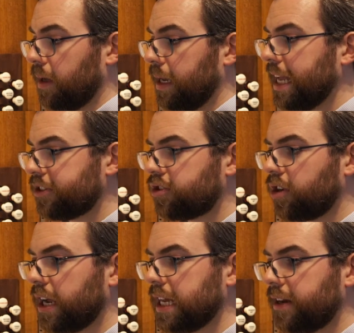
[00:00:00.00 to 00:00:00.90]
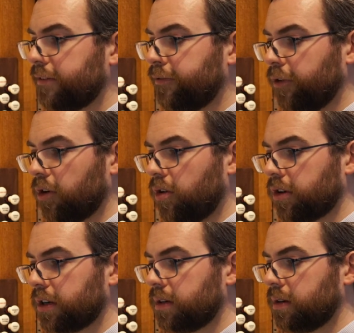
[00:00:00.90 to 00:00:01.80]
Let's try full
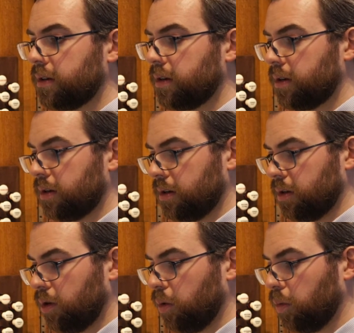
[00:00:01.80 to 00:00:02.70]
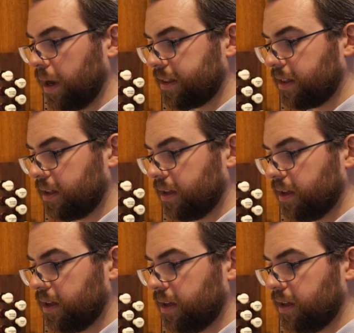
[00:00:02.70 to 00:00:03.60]
organ with
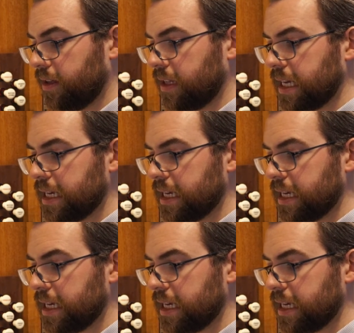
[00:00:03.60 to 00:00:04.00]
the